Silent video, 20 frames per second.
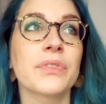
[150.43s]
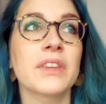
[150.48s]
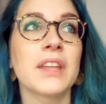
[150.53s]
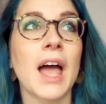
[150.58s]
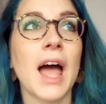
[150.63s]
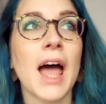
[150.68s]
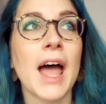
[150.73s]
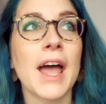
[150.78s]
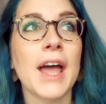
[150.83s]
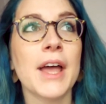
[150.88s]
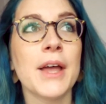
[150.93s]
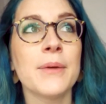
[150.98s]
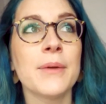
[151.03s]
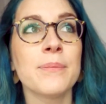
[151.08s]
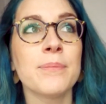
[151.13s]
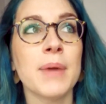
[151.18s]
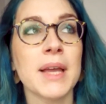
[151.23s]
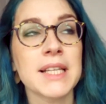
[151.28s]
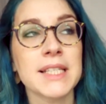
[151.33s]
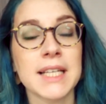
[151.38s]

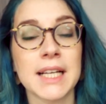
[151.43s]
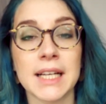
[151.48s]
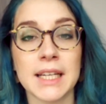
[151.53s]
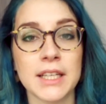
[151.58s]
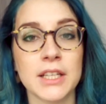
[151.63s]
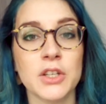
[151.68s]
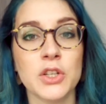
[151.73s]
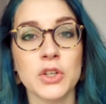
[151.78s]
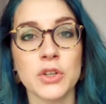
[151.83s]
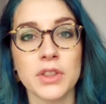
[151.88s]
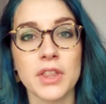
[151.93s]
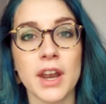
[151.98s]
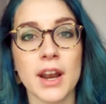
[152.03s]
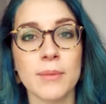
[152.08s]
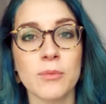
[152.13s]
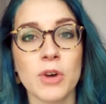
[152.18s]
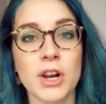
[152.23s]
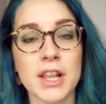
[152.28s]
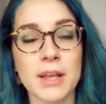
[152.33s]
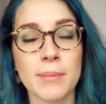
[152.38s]
basically, you know that I'm
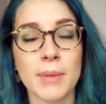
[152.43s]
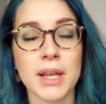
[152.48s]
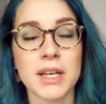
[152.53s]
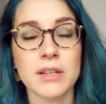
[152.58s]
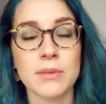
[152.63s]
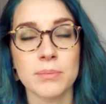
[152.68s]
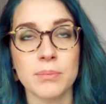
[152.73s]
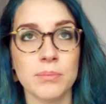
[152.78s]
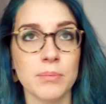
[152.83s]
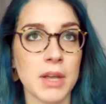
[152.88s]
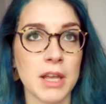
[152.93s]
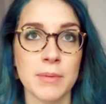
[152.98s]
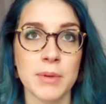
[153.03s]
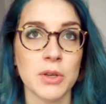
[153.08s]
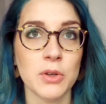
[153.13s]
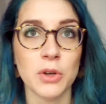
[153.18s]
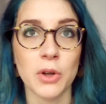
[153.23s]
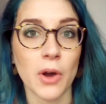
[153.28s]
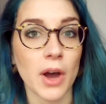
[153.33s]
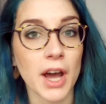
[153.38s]
writing my,
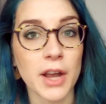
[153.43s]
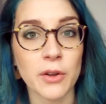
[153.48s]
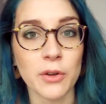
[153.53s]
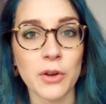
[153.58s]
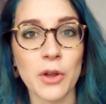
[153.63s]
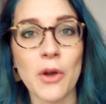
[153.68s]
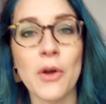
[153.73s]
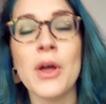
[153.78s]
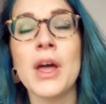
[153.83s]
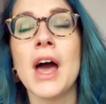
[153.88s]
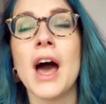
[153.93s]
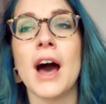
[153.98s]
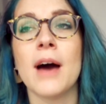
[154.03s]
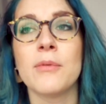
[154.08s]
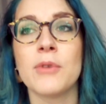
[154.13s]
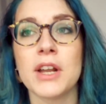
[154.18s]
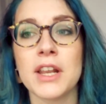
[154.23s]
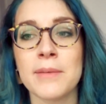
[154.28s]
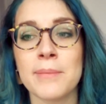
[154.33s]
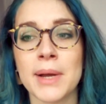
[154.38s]
I'm
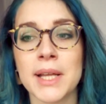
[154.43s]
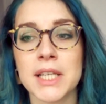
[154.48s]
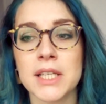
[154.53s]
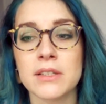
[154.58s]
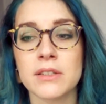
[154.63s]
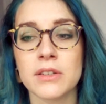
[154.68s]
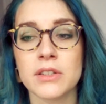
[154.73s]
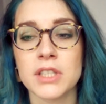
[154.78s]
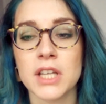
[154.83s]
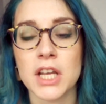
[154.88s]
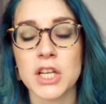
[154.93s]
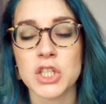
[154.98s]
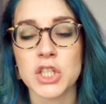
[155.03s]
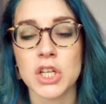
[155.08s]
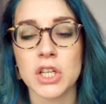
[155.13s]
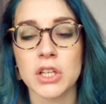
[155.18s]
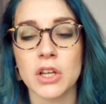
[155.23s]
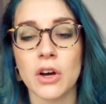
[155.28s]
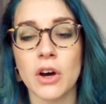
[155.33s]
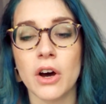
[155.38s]
writing my
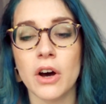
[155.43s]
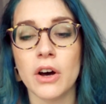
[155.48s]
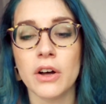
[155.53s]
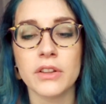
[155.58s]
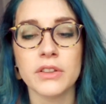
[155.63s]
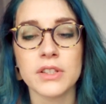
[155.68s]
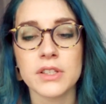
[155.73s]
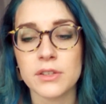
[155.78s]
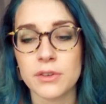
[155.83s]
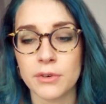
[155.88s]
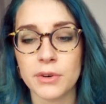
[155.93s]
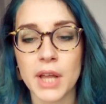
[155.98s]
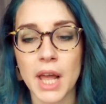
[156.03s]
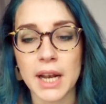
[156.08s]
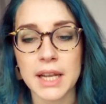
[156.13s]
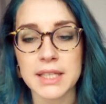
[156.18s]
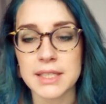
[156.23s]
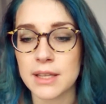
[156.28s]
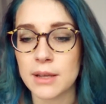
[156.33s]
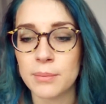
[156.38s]
dissertation on
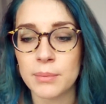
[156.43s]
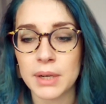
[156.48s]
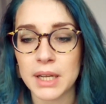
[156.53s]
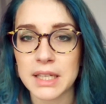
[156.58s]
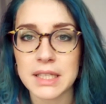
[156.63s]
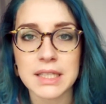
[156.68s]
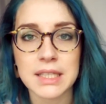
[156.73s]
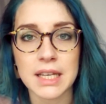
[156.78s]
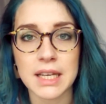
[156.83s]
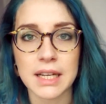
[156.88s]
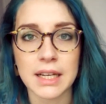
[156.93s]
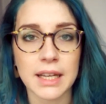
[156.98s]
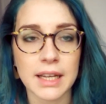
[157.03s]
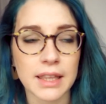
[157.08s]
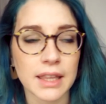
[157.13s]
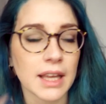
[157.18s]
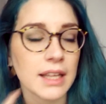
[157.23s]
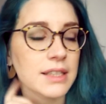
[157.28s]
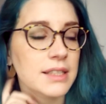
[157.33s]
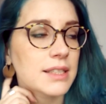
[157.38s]
surrealism, let's say like
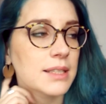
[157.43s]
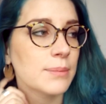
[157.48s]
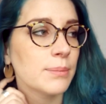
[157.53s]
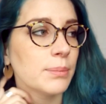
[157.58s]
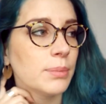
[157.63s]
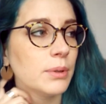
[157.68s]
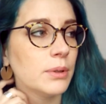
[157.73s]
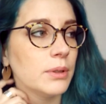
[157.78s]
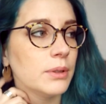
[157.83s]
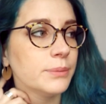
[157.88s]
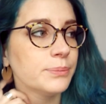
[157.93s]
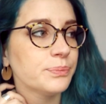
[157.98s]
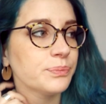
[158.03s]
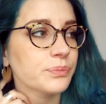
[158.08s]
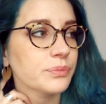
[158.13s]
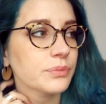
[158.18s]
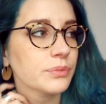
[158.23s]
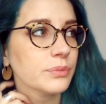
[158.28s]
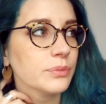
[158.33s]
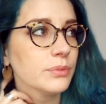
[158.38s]
that, simple
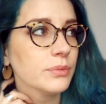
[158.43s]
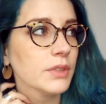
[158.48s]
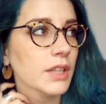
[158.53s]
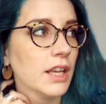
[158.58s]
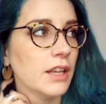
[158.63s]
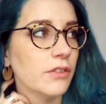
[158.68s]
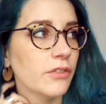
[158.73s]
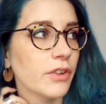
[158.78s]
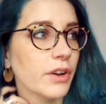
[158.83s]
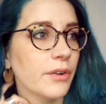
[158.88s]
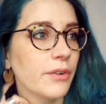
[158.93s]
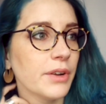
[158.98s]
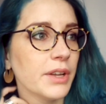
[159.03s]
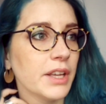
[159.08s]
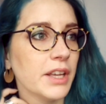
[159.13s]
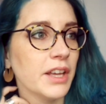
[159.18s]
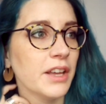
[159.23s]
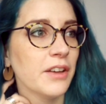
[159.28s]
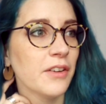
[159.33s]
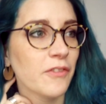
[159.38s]
and
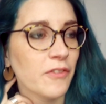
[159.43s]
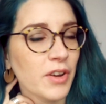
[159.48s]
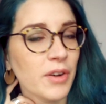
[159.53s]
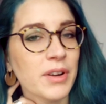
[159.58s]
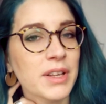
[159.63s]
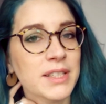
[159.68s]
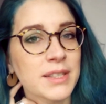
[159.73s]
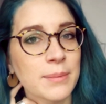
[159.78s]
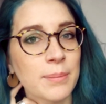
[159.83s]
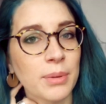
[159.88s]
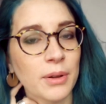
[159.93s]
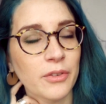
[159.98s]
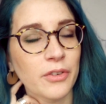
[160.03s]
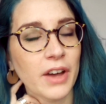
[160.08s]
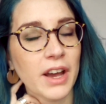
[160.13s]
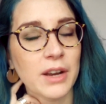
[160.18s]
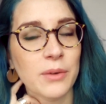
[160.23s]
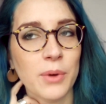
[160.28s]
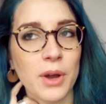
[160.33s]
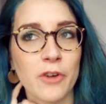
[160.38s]
very, very
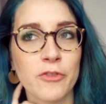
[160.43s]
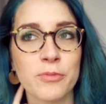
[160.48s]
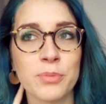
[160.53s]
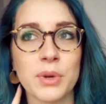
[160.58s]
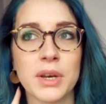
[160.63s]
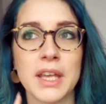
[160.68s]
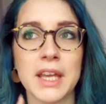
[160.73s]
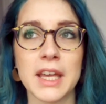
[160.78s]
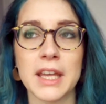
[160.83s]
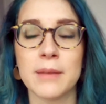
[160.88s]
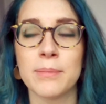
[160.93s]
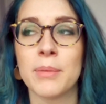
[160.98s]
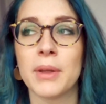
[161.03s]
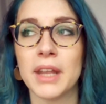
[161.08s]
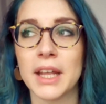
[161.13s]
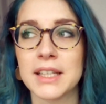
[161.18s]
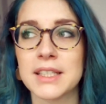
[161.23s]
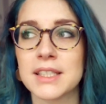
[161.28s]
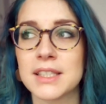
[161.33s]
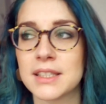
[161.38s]
simplified way of putting it, but
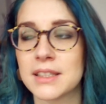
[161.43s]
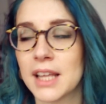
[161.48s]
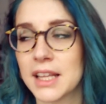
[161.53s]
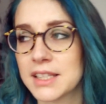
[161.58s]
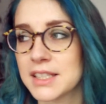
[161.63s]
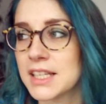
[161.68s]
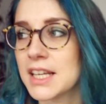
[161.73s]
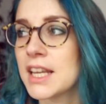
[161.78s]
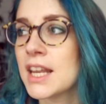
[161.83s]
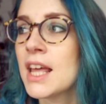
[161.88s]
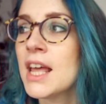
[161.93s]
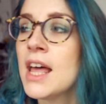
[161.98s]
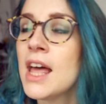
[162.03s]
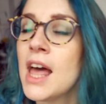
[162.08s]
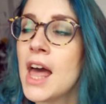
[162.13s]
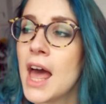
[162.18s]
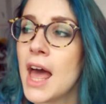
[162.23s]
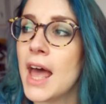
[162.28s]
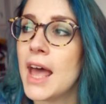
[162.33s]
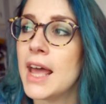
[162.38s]
that's it.
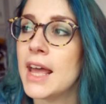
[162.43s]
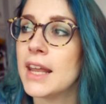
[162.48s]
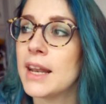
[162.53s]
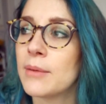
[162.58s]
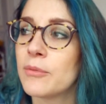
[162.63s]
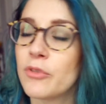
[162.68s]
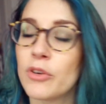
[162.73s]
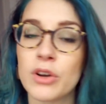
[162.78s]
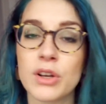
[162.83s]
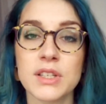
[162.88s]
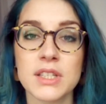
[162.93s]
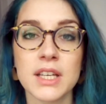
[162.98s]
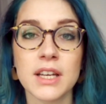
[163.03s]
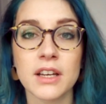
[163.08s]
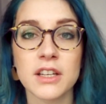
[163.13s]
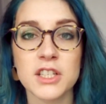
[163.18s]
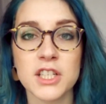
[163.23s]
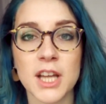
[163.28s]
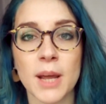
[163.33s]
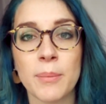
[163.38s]
And I'm focusing
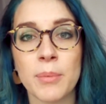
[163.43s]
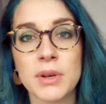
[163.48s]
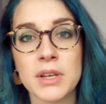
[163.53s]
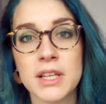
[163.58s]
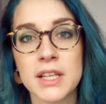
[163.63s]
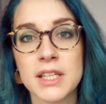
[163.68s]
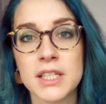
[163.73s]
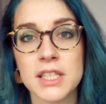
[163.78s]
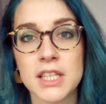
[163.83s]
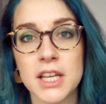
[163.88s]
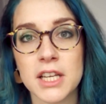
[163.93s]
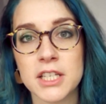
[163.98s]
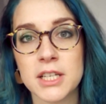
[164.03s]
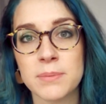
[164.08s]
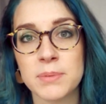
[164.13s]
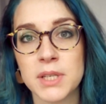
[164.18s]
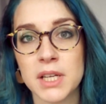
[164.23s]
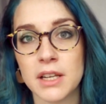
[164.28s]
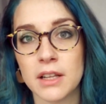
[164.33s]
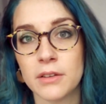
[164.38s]
on Japanese,
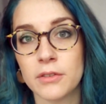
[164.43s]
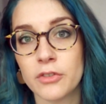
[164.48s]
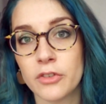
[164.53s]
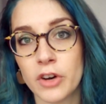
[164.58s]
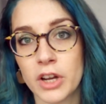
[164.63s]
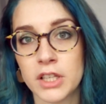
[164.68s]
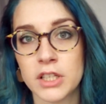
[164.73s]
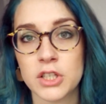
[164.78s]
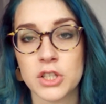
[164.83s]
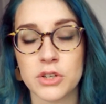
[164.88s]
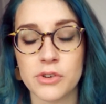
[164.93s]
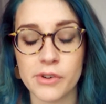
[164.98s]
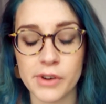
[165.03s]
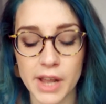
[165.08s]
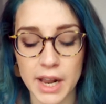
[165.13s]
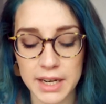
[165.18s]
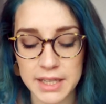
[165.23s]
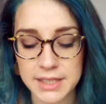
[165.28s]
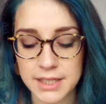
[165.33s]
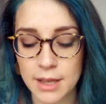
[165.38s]
Egyptian and French
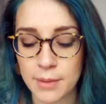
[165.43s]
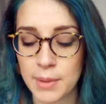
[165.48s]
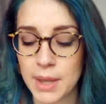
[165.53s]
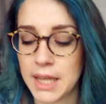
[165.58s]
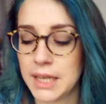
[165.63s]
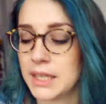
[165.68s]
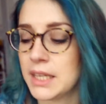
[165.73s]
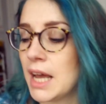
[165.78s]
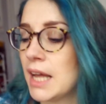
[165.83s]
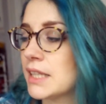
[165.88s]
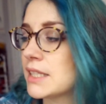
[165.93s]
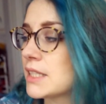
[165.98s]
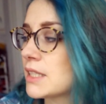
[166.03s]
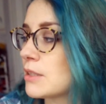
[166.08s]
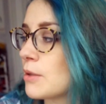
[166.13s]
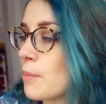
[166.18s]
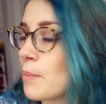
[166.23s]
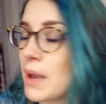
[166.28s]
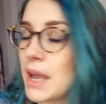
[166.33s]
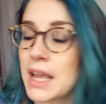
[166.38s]
surrealism, and that's
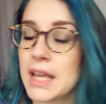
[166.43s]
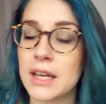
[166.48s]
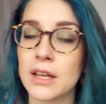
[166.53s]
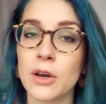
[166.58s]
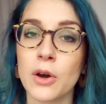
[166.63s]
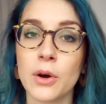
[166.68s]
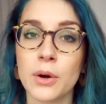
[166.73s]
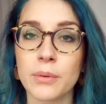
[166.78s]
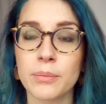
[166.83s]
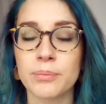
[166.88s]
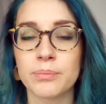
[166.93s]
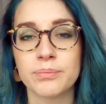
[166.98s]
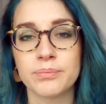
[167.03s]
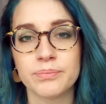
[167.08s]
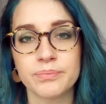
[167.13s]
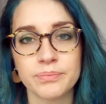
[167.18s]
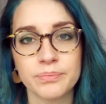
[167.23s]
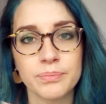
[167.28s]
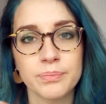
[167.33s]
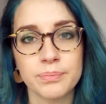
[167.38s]
the main
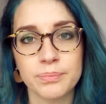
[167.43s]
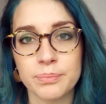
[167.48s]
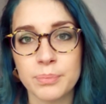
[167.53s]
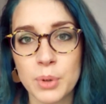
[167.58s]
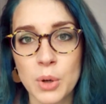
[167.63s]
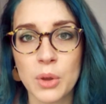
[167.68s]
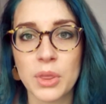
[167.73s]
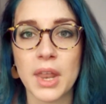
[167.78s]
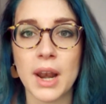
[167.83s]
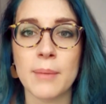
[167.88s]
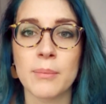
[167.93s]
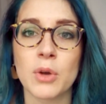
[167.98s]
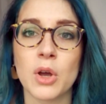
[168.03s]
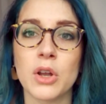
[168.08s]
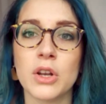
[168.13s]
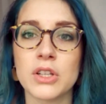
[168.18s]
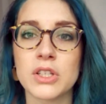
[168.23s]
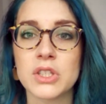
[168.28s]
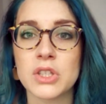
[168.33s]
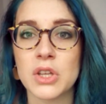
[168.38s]
book that I'm
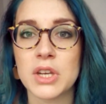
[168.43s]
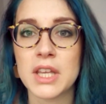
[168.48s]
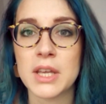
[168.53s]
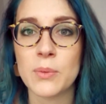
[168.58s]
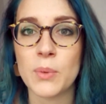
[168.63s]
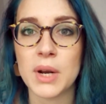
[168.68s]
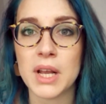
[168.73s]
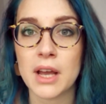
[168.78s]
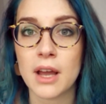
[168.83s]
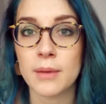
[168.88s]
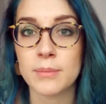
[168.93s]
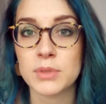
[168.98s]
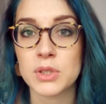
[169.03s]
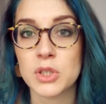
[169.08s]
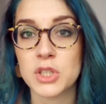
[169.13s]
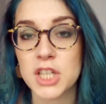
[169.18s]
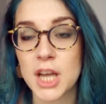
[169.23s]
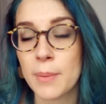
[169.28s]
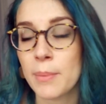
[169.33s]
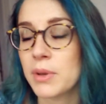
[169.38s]
gonna study when it comes to
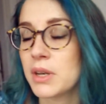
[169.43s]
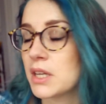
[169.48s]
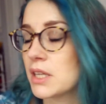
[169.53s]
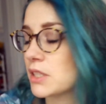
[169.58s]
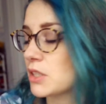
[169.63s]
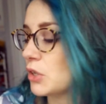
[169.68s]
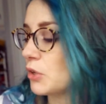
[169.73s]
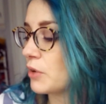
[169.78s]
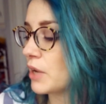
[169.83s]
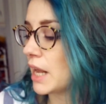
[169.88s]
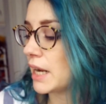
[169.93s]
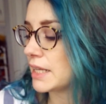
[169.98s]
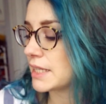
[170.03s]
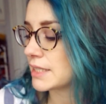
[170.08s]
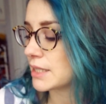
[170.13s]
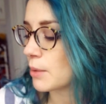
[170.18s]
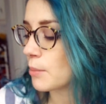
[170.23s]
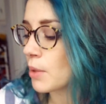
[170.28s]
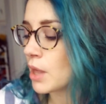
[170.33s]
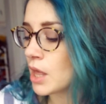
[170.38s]
Japanese
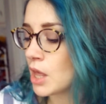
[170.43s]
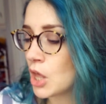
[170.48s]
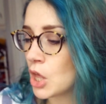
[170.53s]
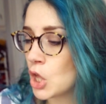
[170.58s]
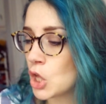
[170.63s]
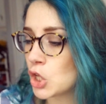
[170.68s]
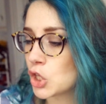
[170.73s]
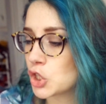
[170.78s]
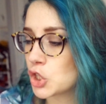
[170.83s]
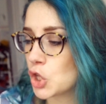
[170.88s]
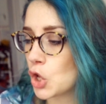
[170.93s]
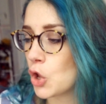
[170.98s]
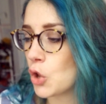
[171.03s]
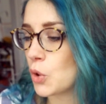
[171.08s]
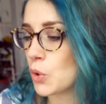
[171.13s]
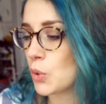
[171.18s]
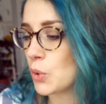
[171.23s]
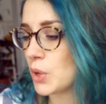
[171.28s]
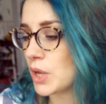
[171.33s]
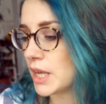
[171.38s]
surrealism. So
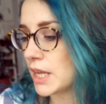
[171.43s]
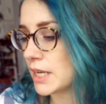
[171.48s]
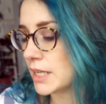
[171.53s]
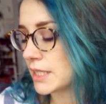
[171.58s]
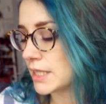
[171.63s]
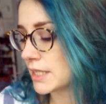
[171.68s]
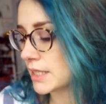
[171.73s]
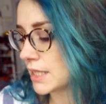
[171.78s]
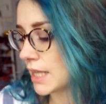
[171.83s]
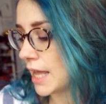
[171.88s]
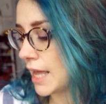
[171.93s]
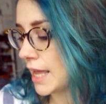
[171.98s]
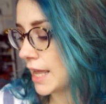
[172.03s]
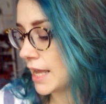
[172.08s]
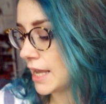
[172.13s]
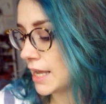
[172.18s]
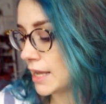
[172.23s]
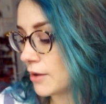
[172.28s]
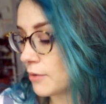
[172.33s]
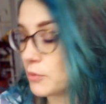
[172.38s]
it is
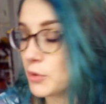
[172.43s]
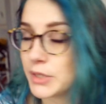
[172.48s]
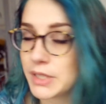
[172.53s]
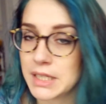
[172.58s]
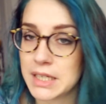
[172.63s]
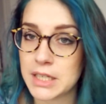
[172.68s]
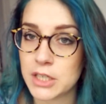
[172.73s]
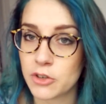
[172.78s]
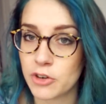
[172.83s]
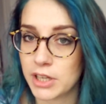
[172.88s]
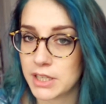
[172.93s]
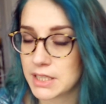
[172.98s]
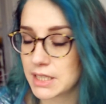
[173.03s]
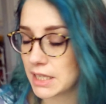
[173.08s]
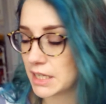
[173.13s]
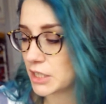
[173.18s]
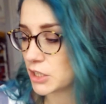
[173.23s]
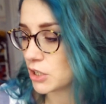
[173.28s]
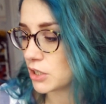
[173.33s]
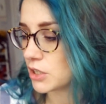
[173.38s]
a, obviously,
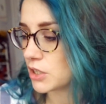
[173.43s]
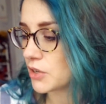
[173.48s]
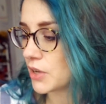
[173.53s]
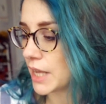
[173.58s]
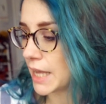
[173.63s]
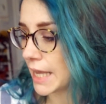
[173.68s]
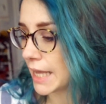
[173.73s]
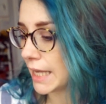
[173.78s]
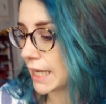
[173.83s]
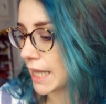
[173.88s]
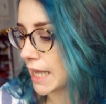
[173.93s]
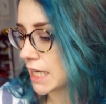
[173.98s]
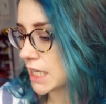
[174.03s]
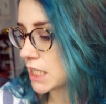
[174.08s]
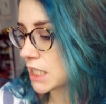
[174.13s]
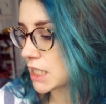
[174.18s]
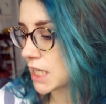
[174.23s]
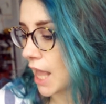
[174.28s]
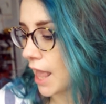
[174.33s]
translation to English.